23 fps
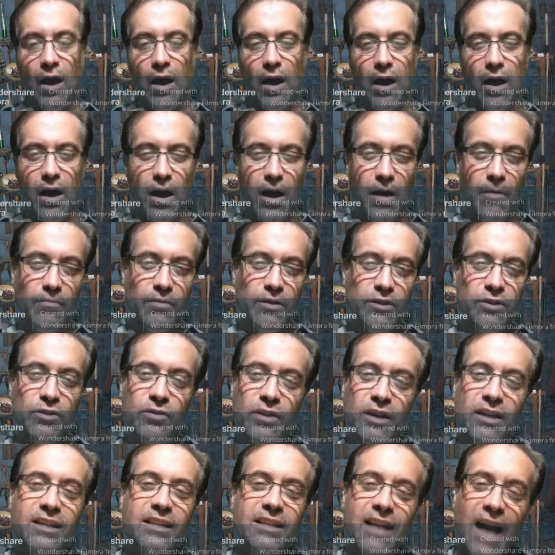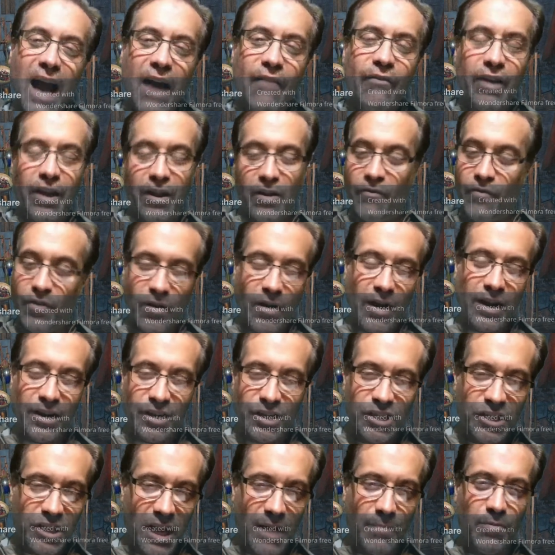You could navigate, or if you're on a
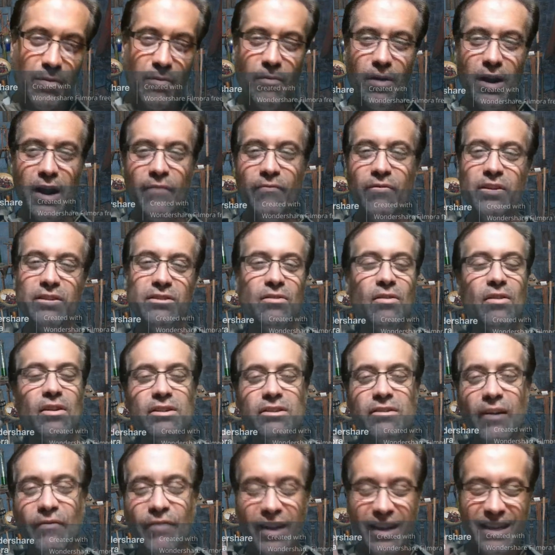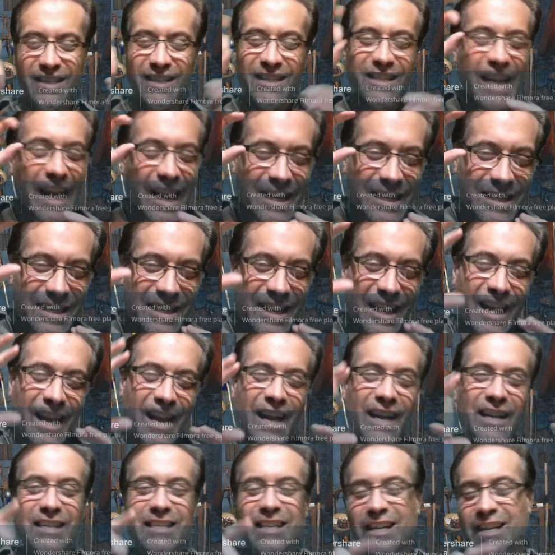ship or whatever, as long as you have a
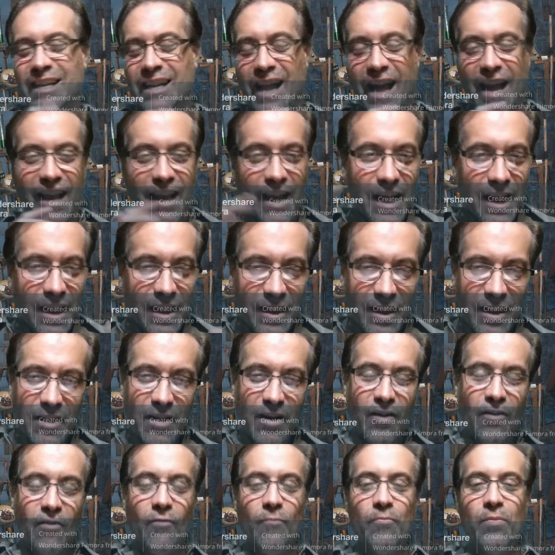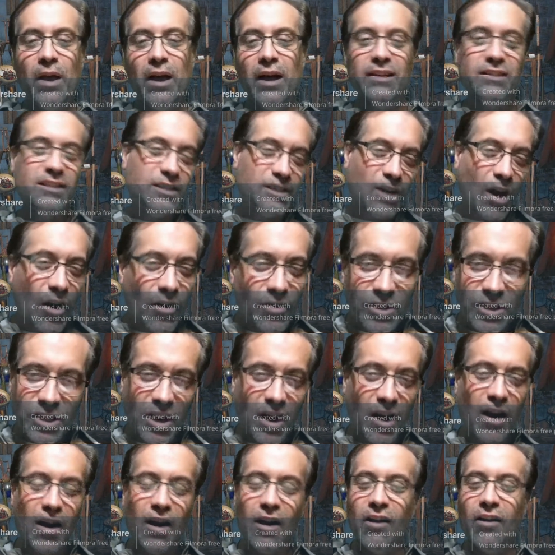sextant and a star
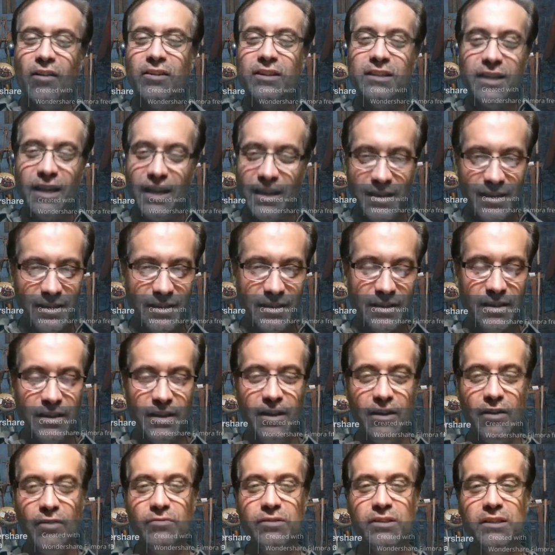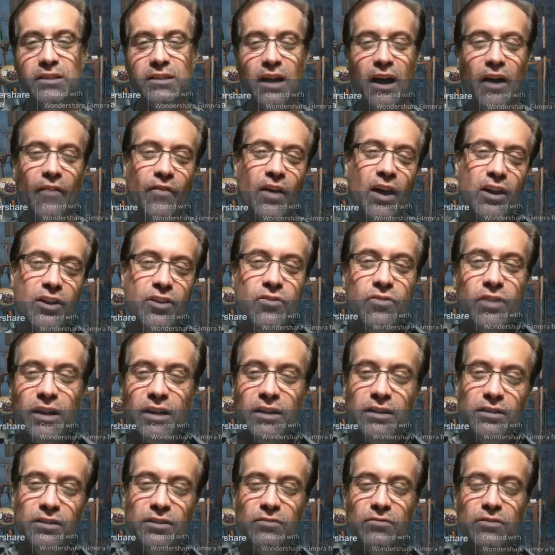chart and stuff. You
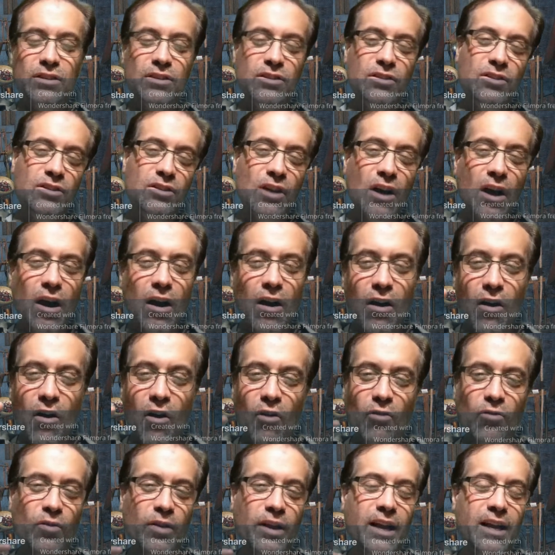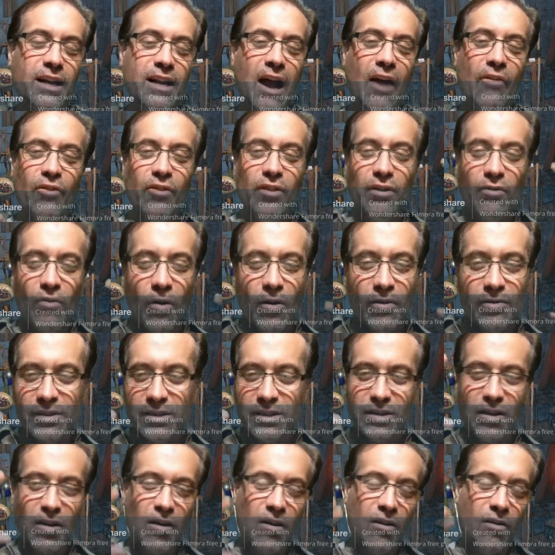can know, looking at the North
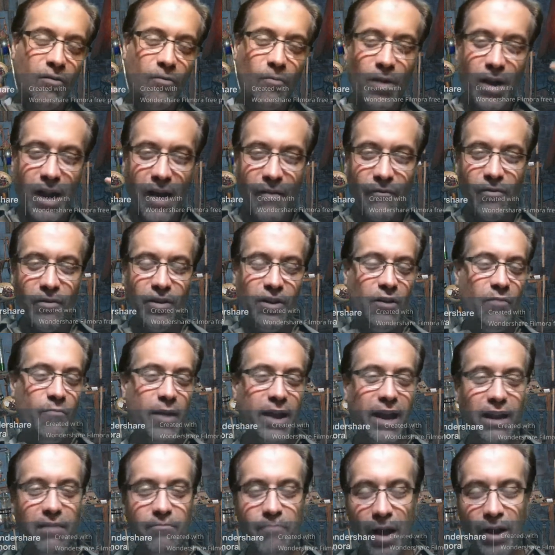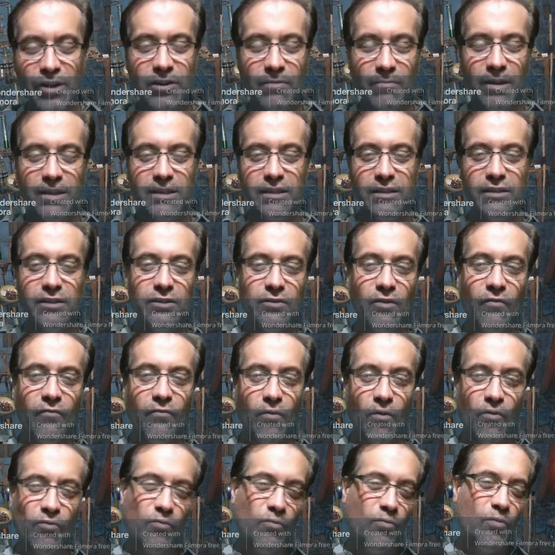Star or whatever, making measurements and so
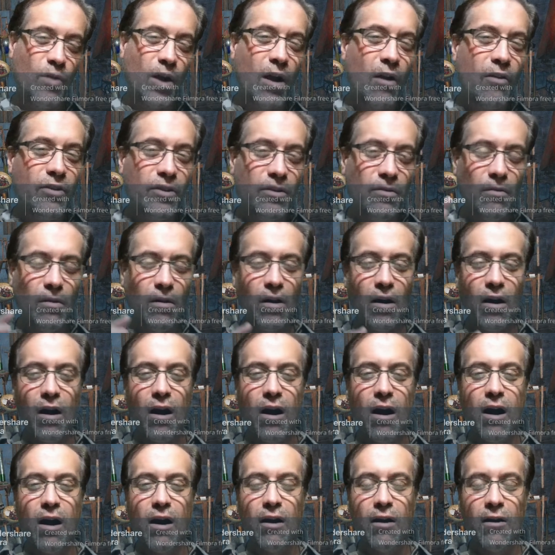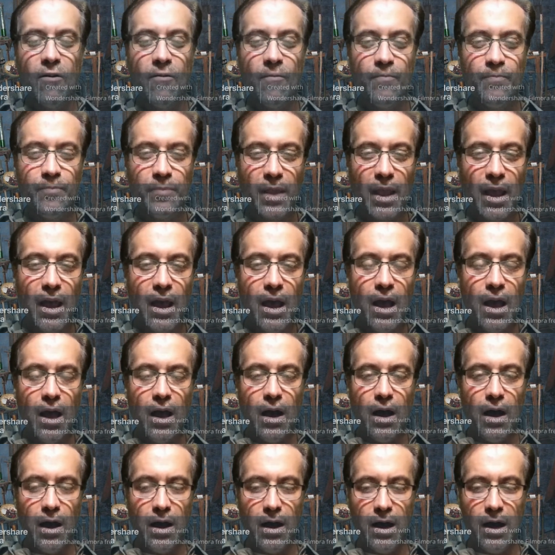forth, where you are.
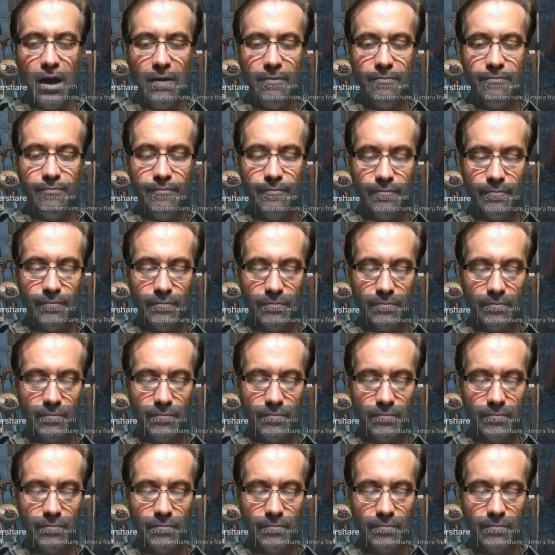So